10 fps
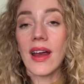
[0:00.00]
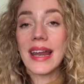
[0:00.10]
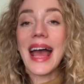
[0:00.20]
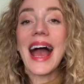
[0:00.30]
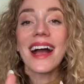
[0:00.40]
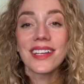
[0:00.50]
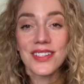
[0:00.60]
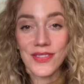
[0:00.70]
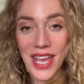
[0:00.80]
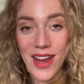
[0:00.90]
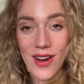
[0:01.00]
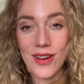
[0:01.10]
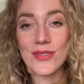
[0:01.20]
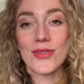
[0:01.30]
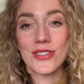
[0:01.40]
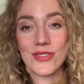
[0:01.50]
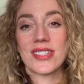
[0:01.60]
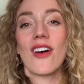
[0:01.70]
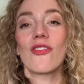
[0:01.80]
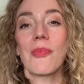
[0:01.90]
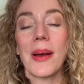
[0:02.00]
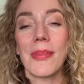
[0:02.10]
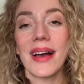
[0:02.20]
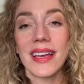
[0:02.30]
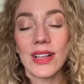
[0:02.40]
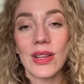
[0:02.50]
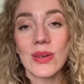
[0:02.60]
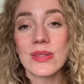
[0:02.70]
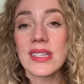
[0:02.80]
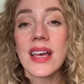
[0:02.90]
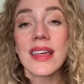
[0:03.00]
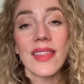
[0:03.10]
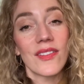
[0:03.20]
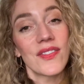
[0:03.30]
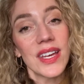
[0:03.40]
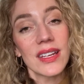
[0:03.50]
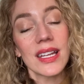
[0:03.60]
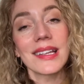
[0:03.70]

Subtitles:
an act of care towards yourself by buying clothes that fit